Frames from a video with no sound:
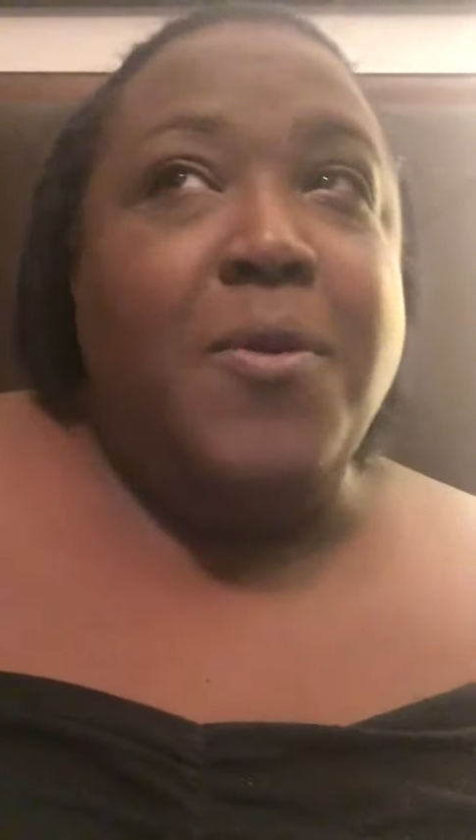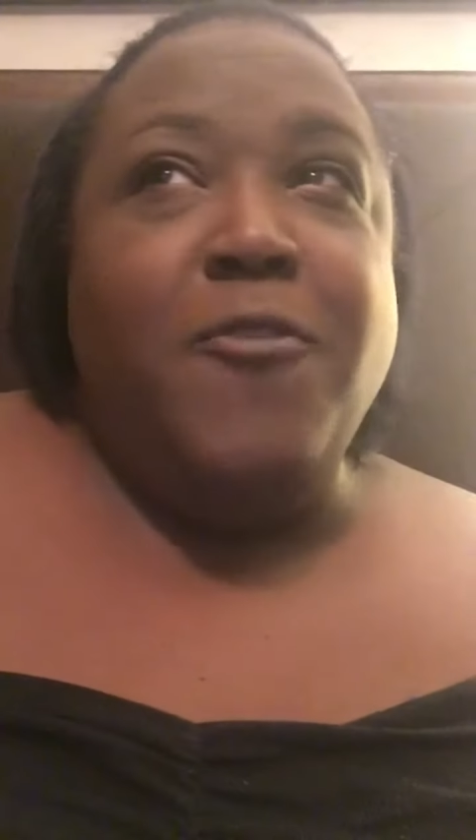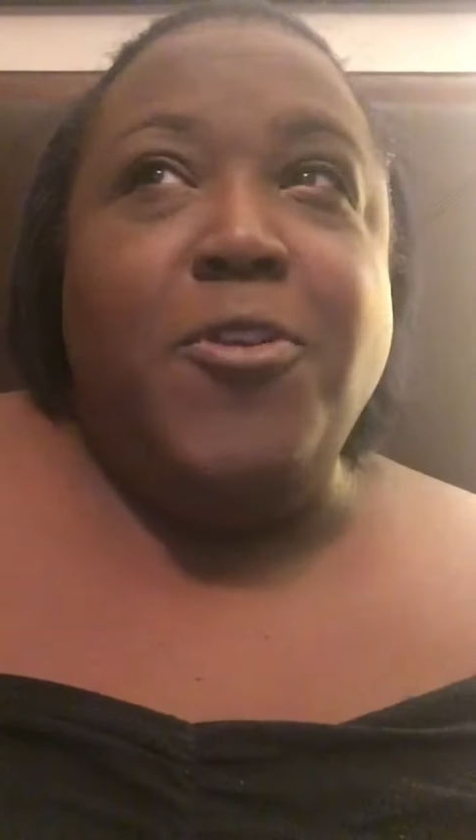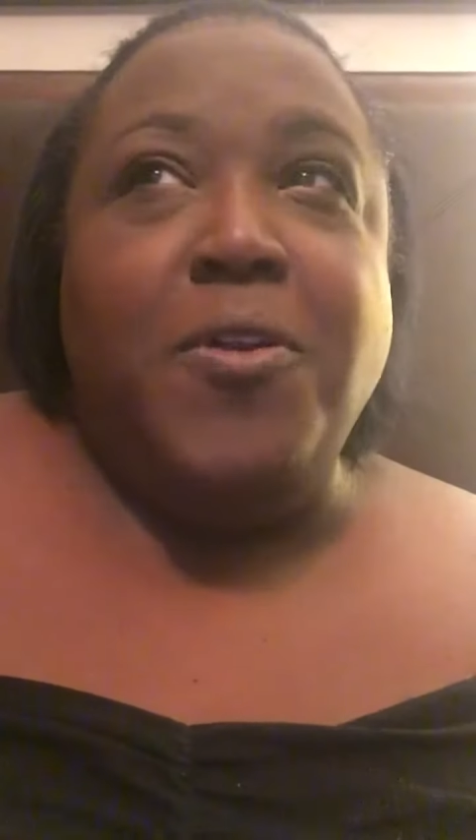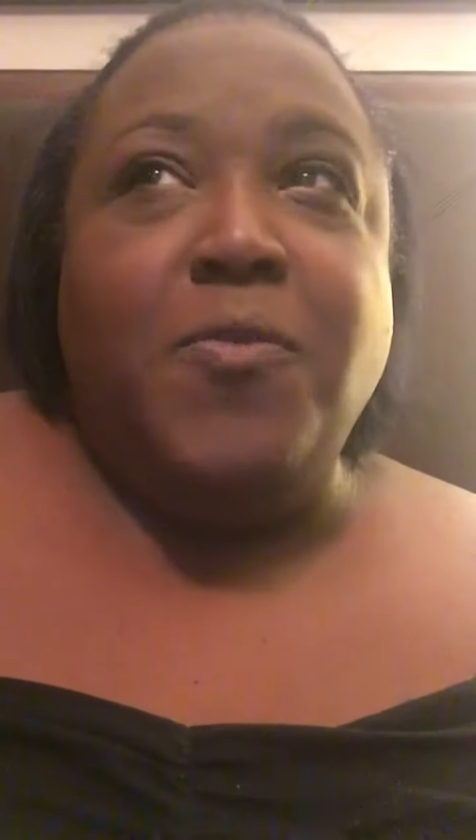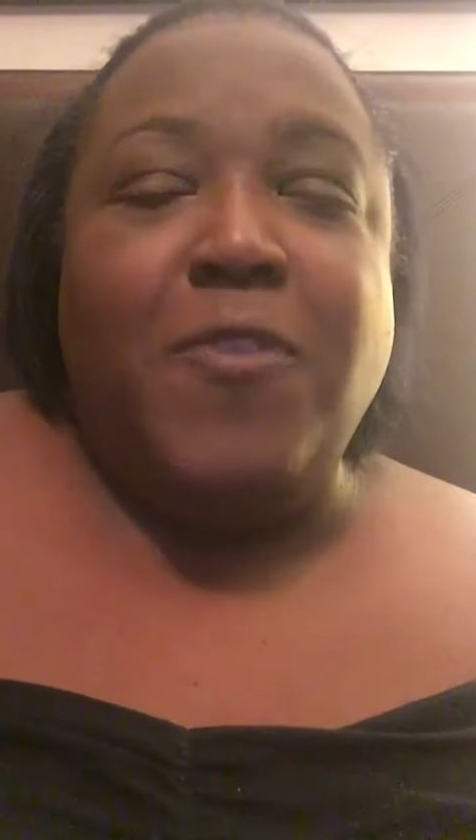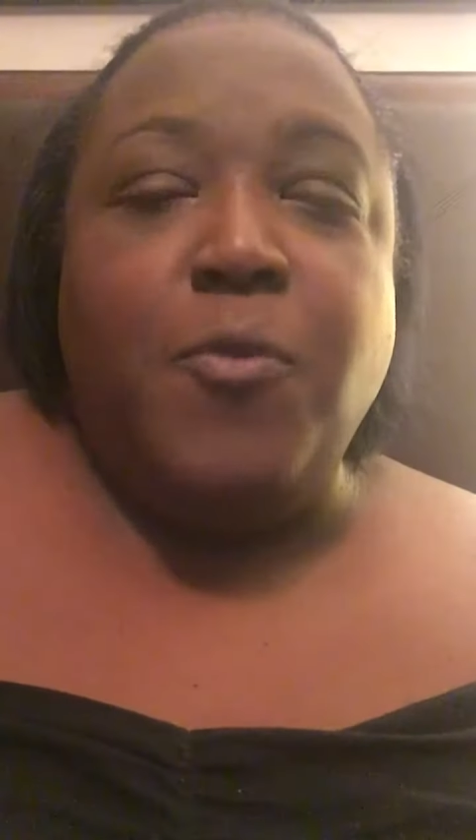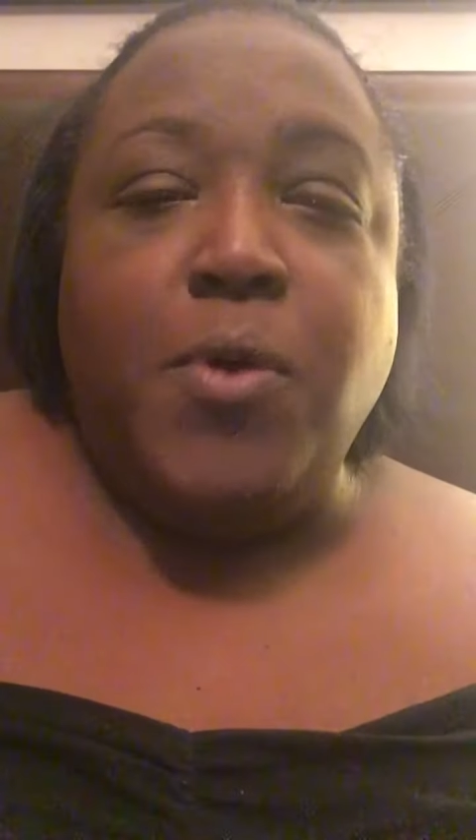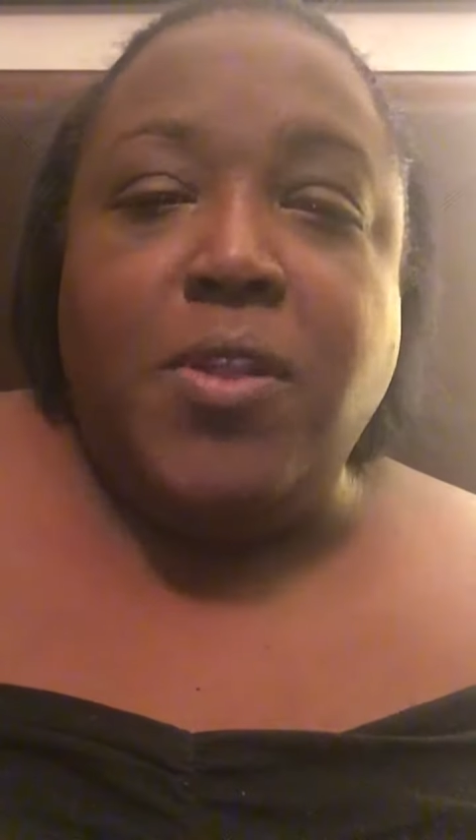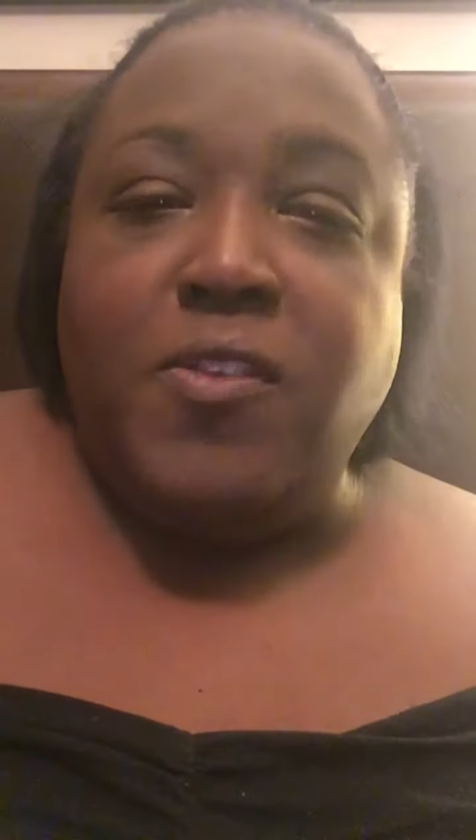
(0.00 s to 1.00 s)
you ever notice why
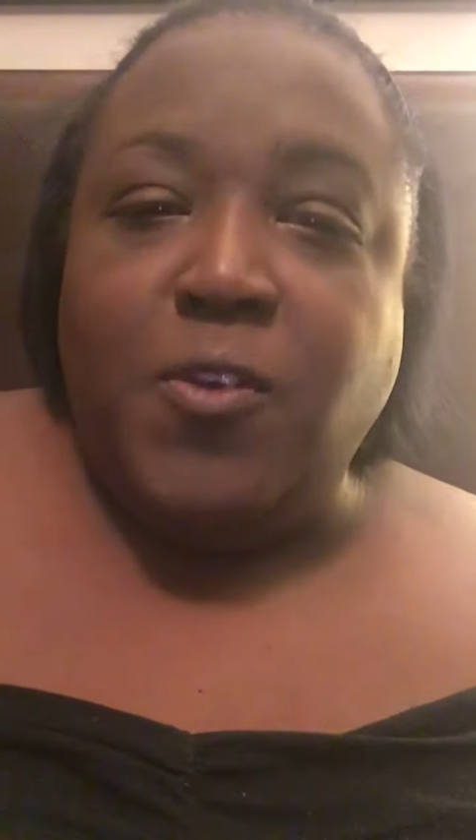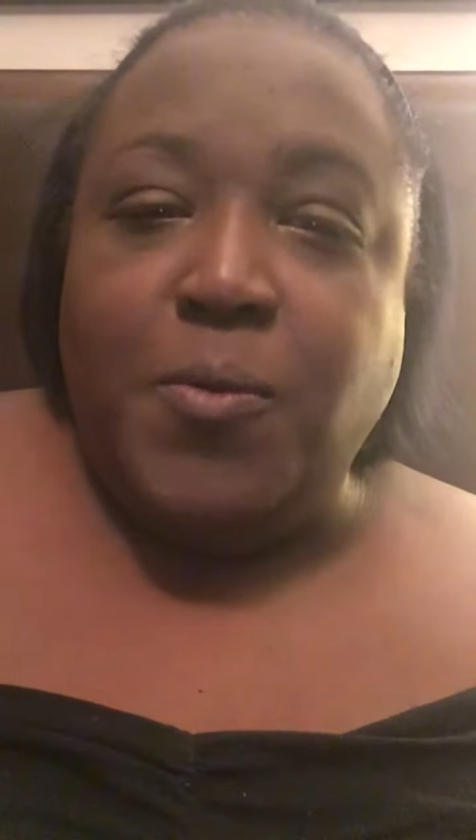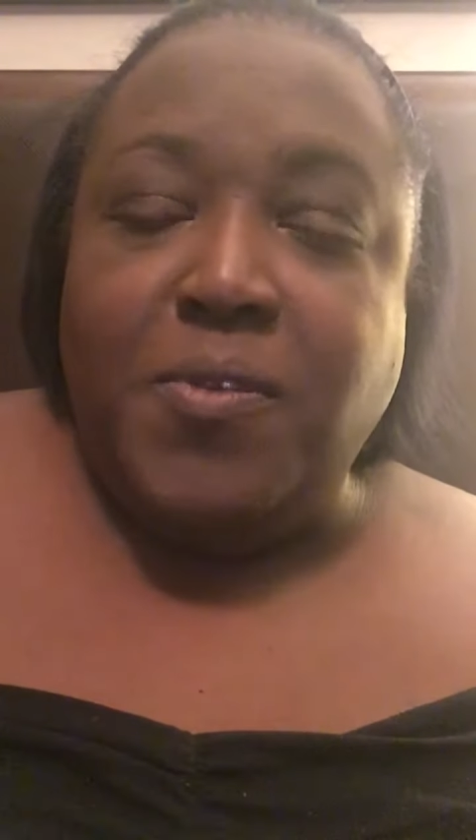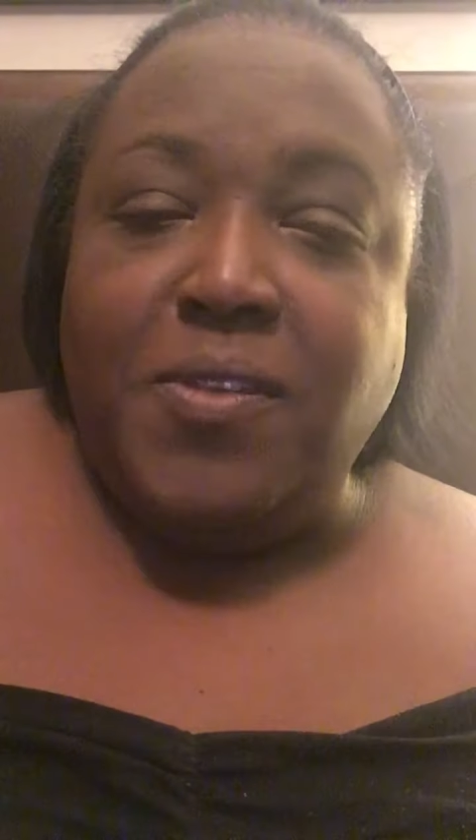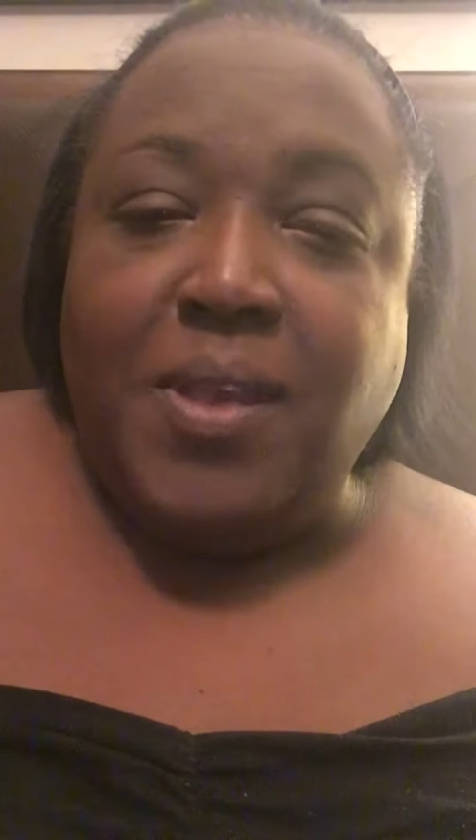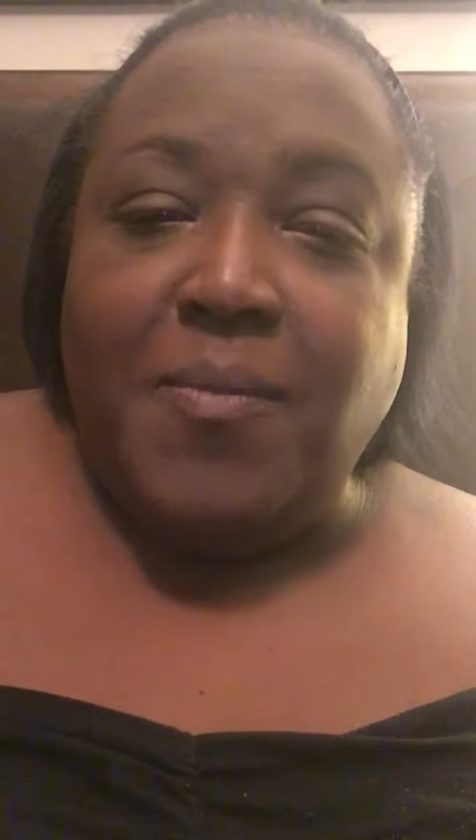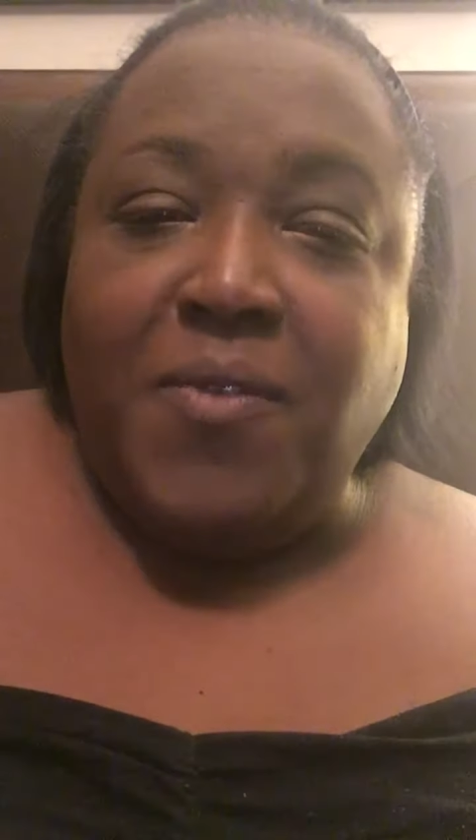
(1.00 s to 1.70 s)
everyone assumes the same